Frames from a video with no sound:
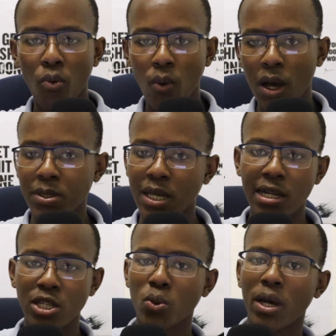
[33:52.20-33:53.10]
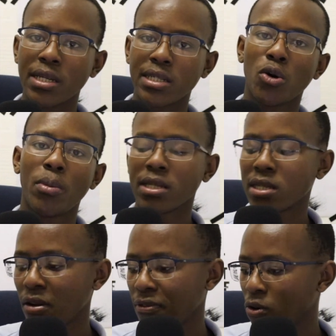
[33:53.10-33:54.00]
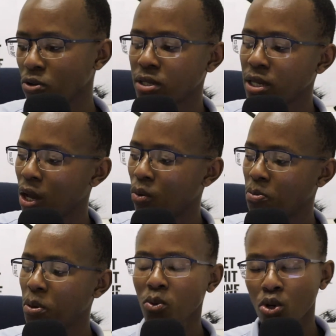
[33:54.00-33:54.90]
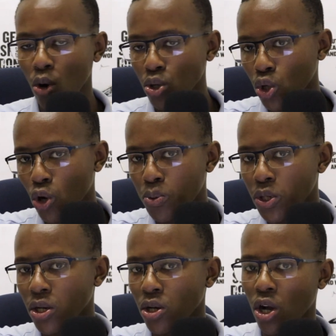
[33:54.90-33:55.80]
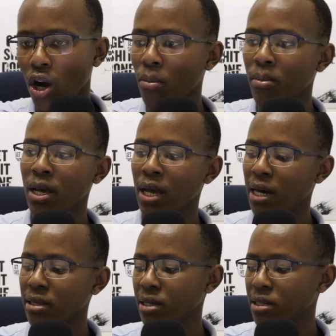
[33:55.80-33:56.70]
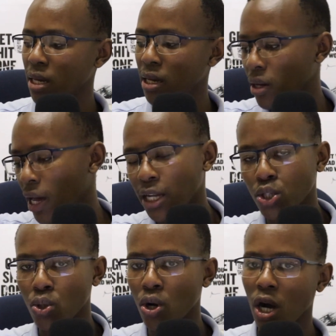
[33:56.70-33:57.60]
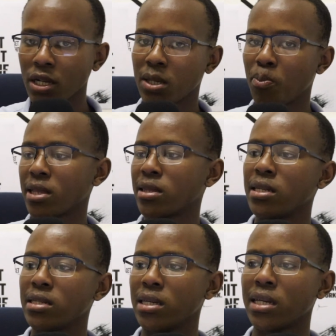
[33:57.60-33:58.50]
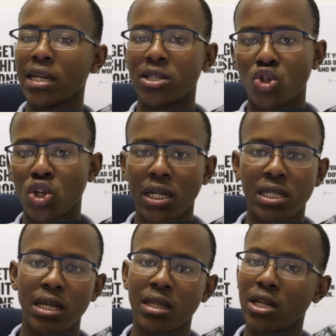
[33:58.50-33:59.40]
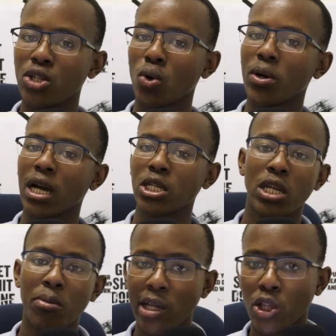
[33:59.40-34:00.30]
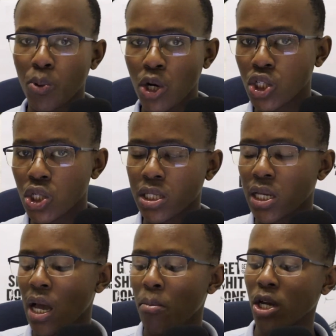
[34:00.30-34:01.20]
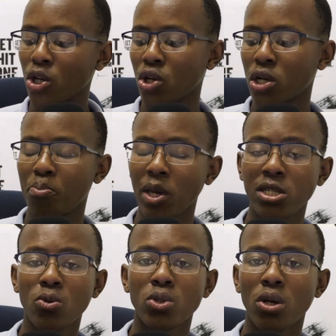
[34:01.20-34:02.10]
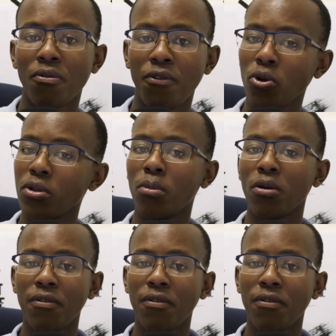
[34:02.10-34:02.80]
website is where I sell my cell phones. When people go onto computer.com and they say add to cart, but then they get distracted and then don't actually make the purchase, my pixel is going to follow them on